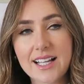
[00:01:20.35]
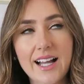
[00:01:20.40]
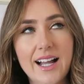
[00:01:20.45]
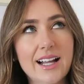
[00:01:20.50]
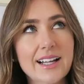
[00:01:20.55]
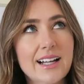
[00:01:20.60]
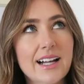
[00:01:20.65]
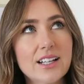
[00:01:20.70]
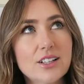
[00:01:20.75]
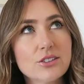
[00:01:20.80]

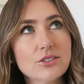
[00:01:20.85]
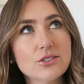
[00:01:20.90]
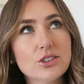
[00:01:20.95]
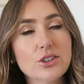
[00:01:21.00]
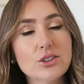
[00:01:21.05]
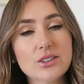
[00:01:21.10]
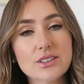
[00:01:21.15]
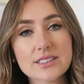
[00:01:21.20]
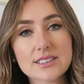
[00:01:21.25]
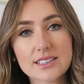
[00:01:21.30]
I kind of
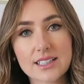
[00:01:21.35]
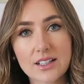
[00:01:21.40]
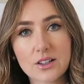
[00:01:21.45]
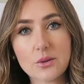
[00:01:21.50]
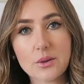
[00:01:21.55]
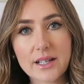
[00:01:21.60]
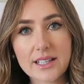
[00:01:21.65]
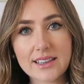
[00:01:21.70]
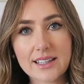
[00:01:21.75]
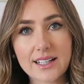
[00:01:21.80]
knew the
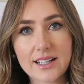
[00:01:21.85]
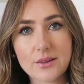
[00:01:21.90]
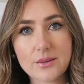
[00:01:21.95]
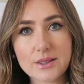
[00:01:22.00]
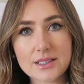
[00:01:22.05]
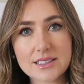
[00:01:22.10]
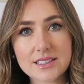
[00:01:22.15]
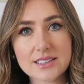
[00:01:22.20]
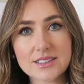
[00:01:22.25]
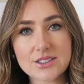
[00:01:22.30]
silhouette that I
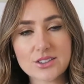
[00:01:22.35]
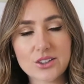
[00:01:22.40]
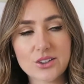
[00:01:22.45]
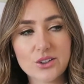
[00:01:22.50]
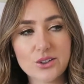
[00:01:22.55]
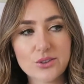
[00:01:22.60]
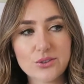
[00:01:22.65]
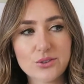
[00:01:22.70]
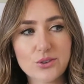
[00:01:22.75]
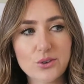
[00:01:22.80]
wanted to
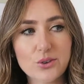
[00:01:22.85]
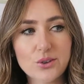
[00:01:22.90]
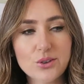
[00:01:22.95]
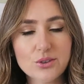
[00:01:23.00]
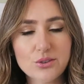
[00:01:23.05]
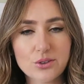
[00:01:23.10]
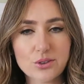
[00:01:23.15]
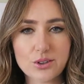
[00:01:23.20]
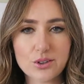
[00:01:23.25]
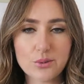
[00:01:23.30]
go
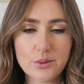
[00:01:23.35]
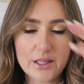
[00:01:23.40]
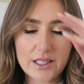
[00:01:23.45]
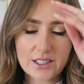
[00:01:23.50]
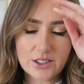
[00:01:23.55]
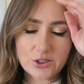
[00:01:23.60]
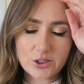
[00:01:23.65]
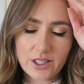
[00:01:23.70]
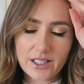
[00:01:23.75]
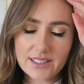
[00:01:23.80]
for the
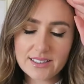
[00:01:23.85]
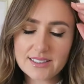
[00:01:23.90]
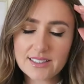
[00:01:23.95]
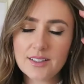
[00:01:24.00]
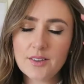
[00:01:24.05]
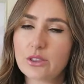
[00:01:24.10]
wedding dress.